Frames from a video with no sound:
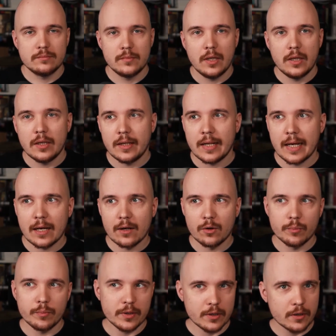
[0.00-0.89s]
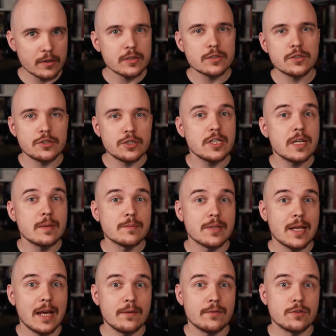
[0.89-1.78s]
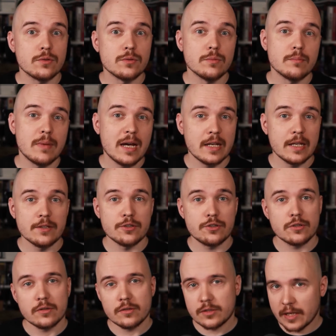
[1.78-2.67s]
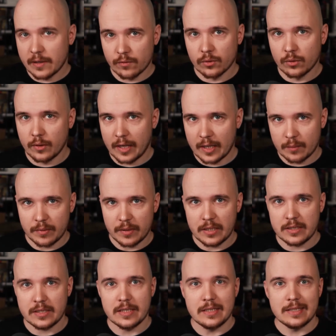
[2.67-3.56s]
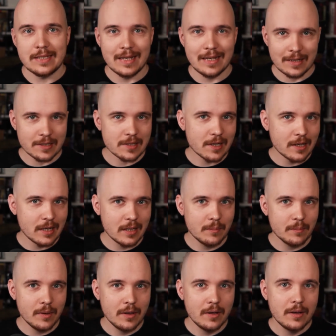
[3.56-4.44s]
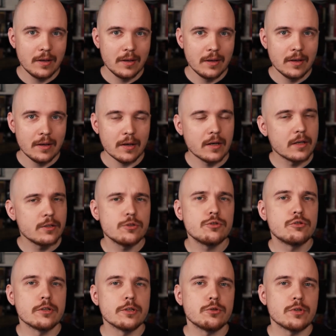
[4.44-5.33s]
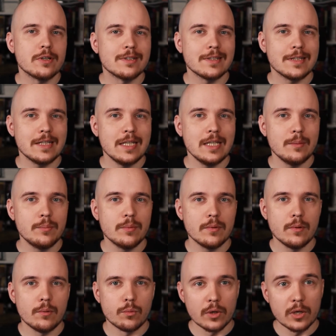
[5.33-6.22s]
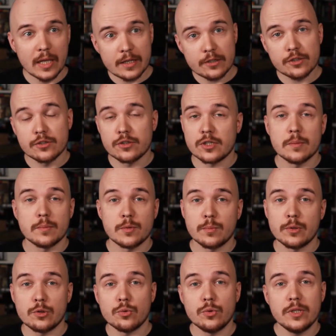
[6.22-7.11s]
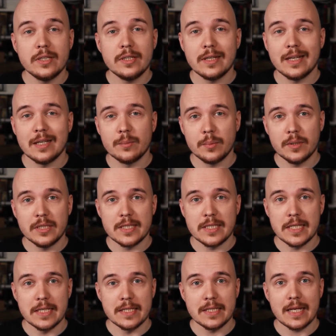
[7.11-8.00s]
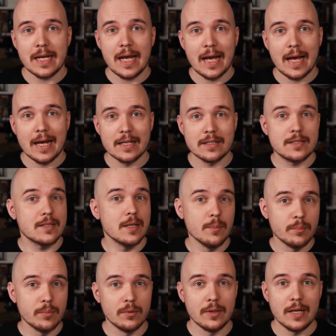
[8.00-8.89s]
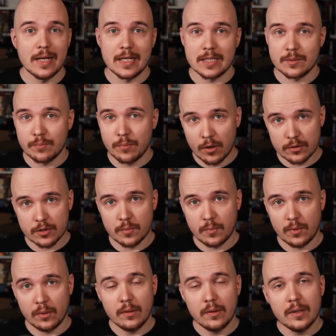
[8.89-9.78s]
Now, because GMs have to manage several NPCs at a time, I usually try to keep relationships between NPCs as simple as possible.